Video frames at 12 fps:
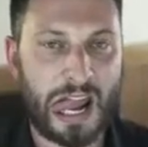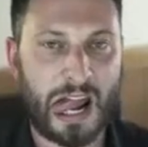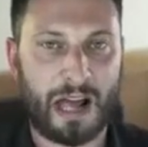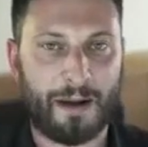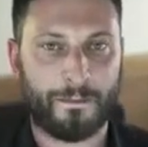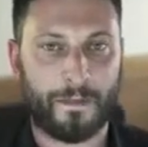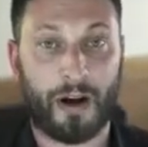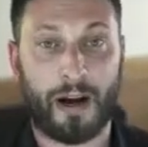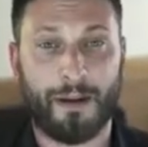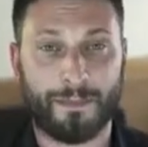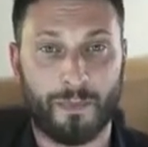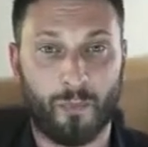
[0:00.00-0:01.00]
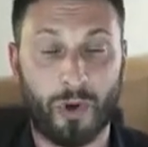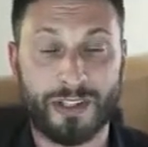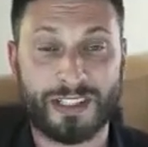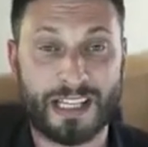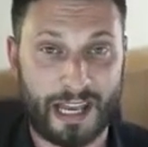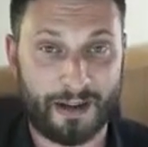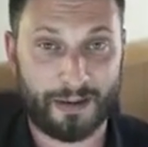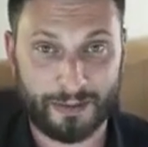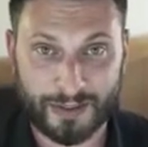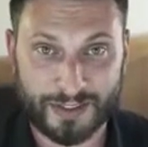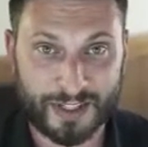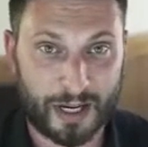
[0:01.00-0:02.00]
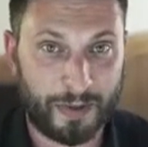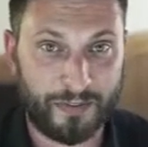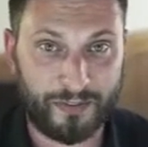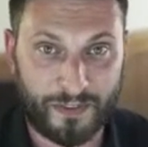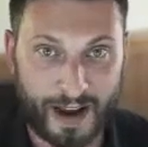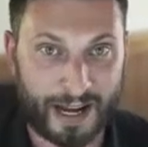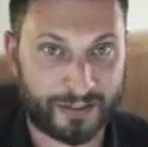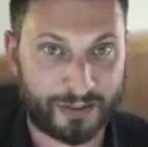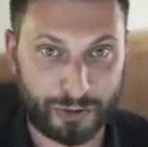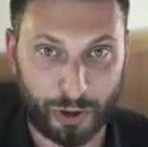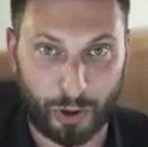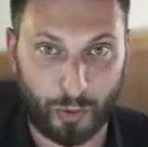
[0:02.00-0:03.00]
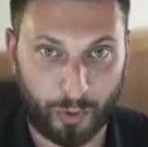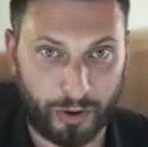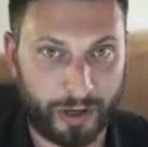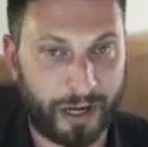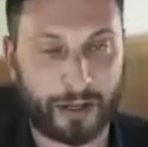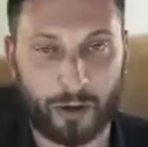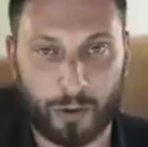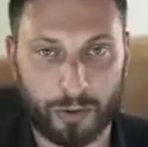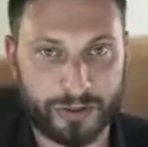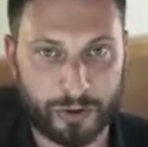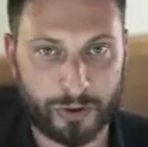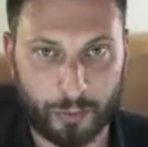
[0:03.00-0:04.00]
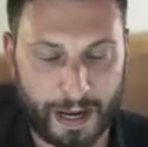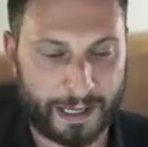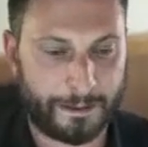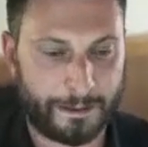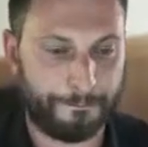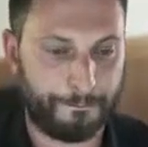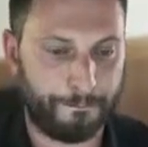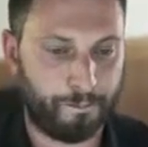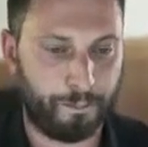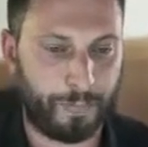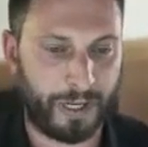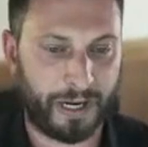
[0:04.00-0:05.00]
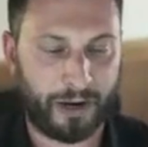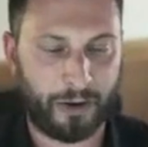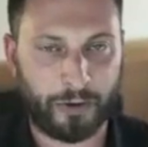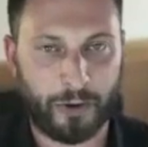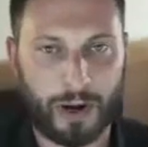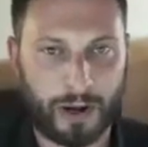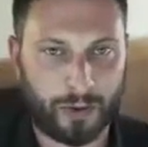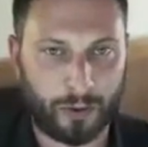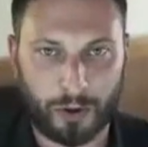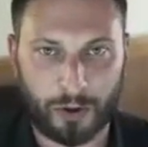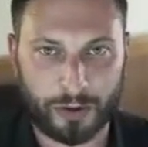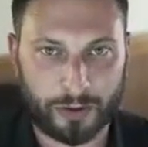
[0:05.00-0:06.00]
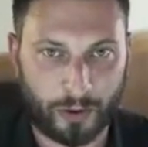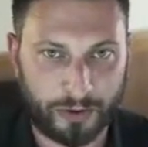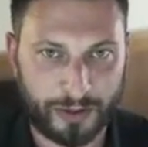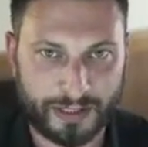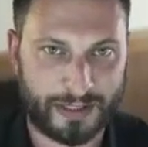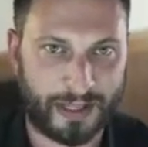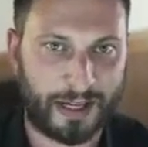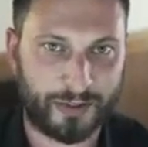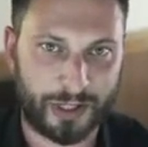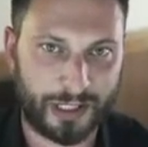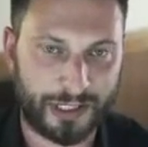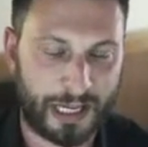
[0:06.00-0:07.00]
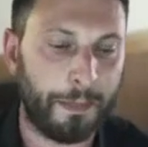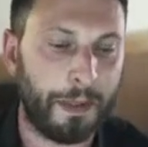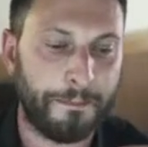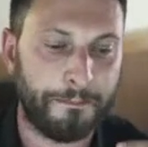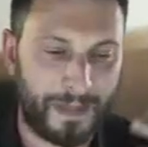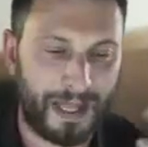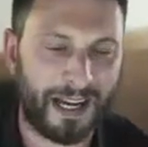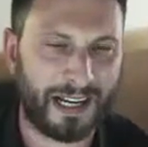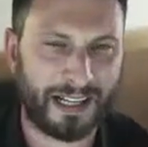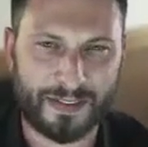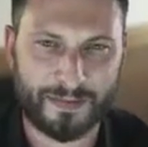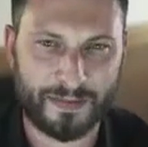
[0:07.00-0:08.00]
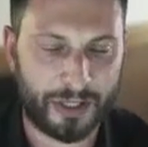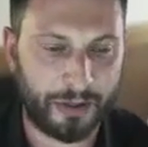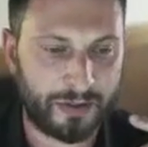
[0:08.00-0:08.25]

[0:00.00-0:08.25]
All right. Once again, this is gonna be fast. Don't worry, I can always go back. But I don't know how long all these slides are gonna take me. And I got some videos.